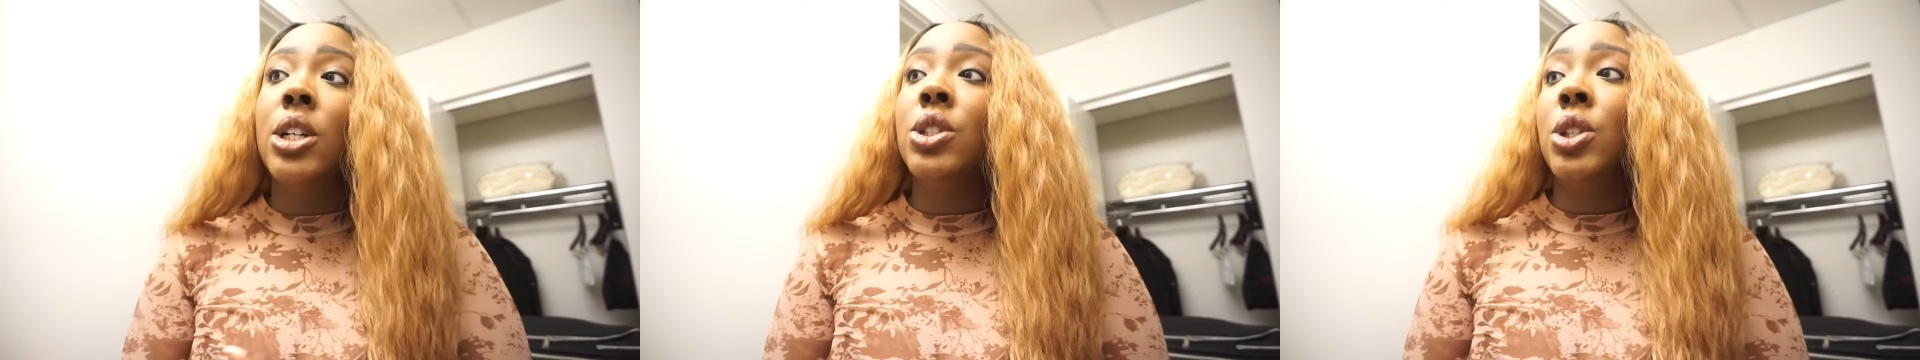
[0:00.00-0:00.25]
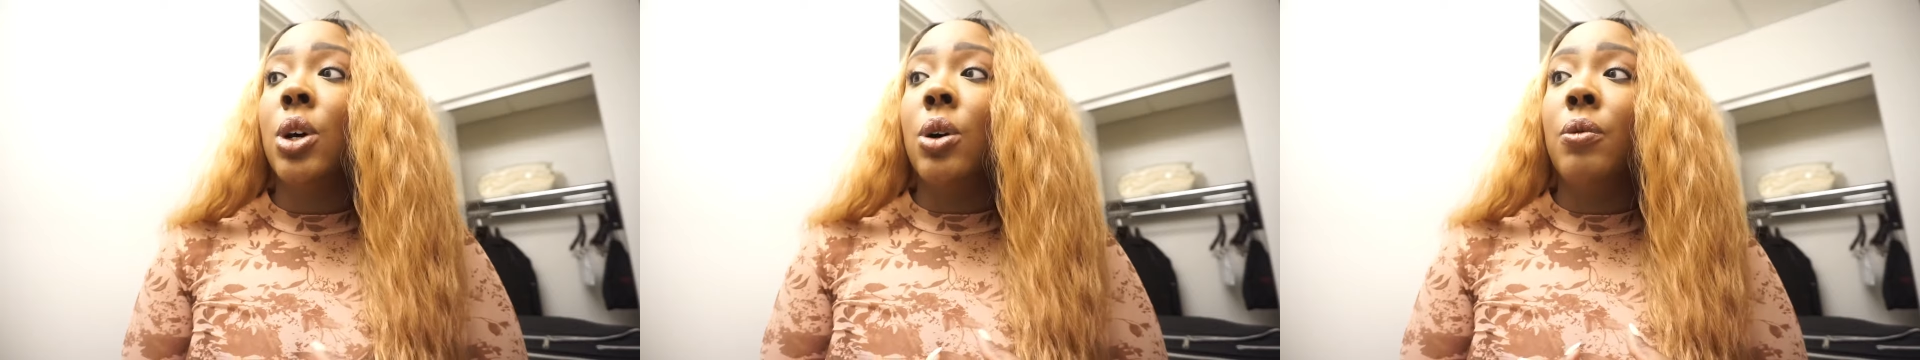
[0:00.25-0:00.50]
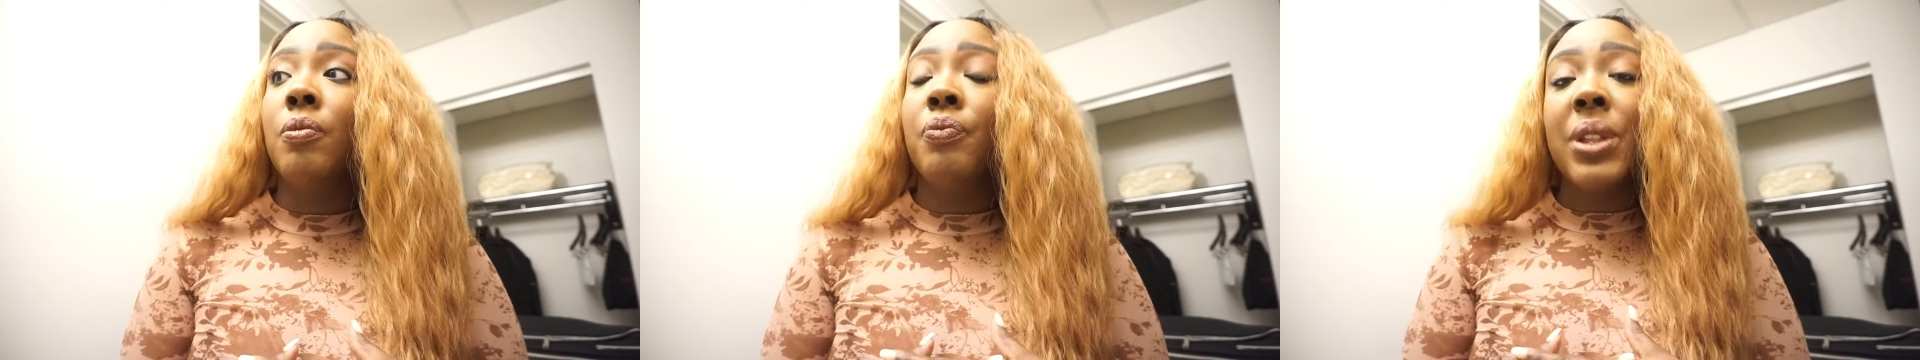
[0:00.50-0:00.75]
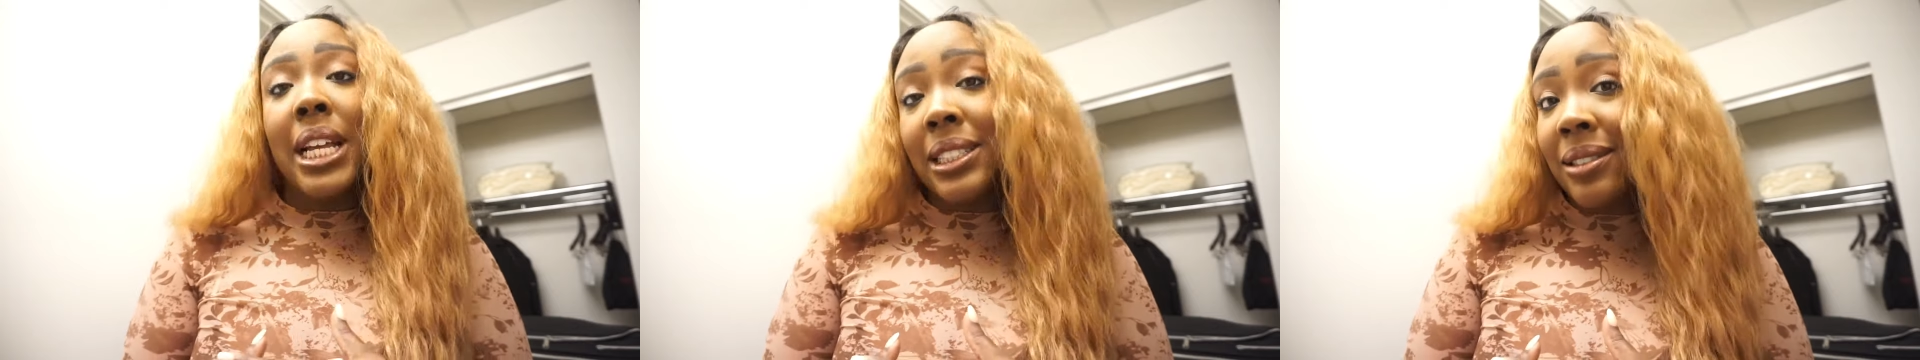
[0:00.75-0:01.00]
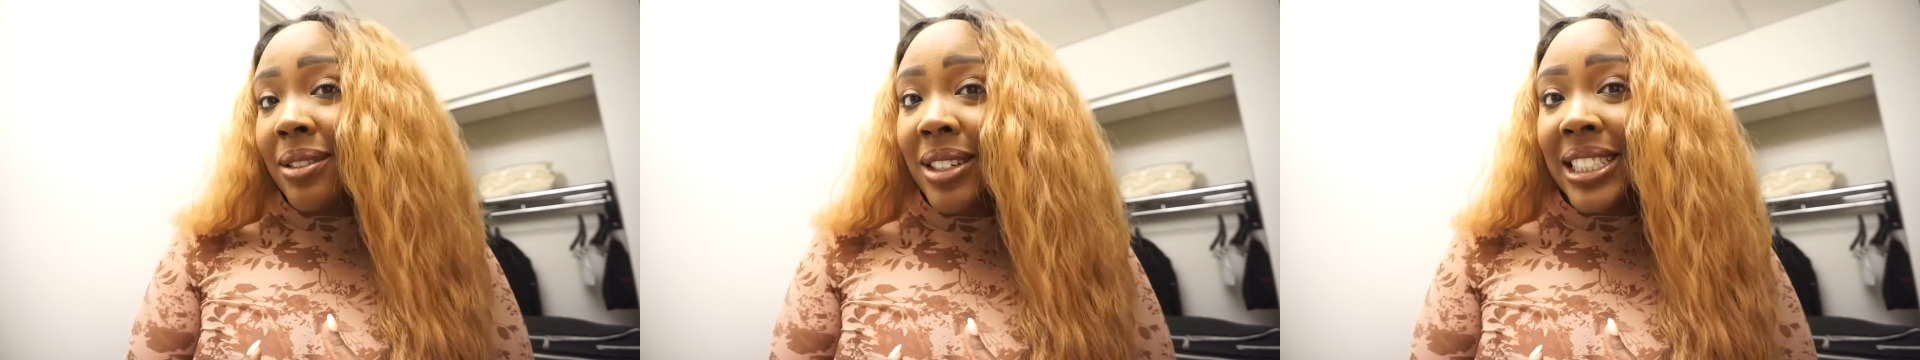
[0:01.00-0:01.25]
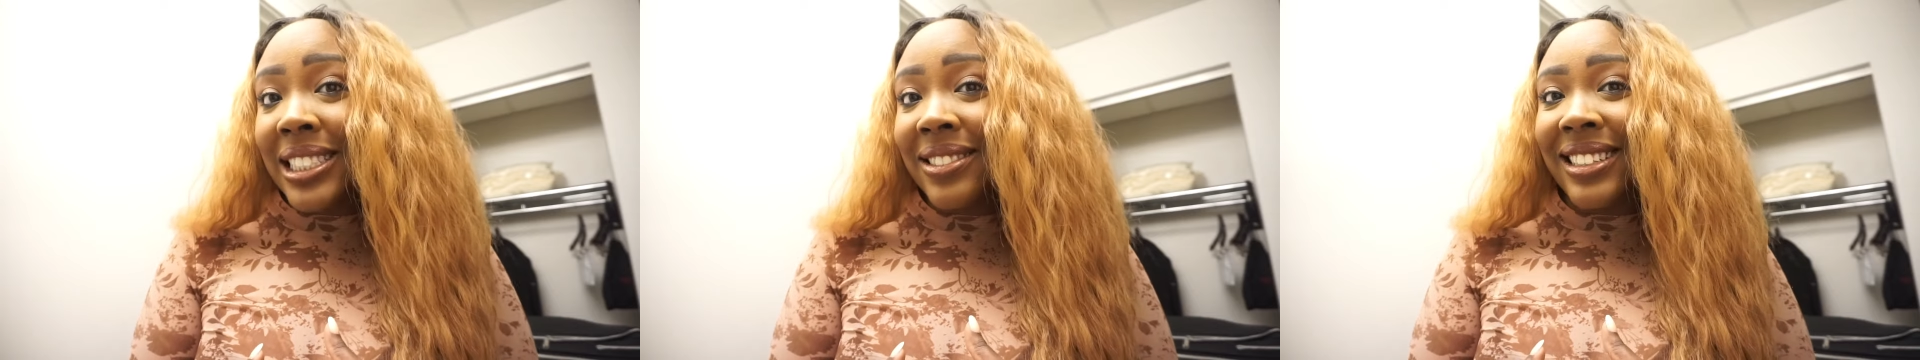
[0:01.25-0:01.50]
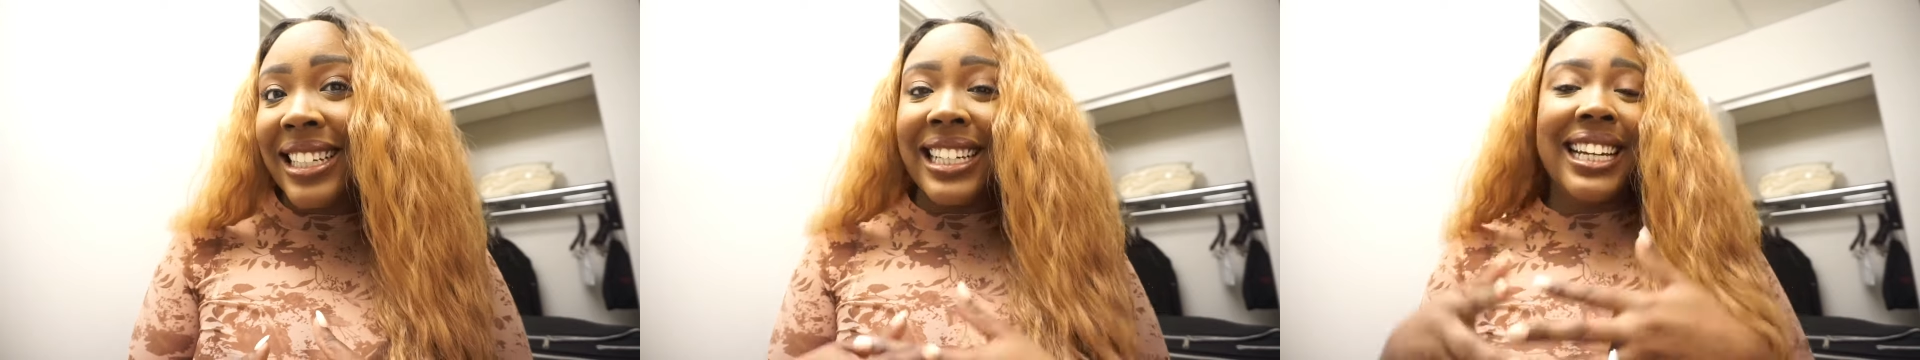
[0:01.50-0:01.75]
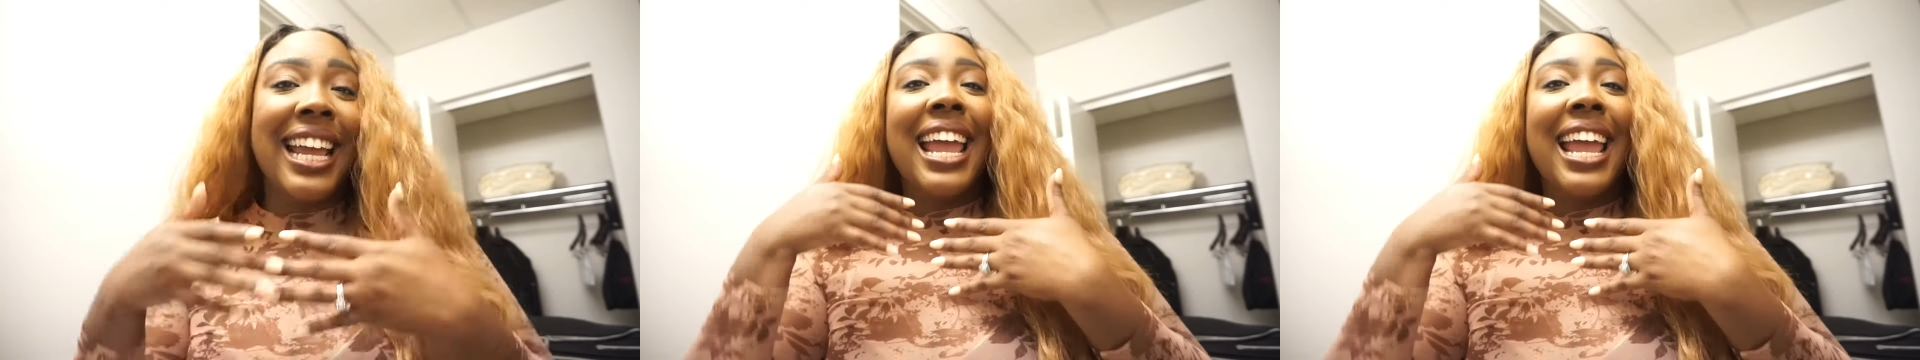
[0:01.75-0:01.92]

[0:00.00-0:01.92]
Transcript: So that's what we're doing,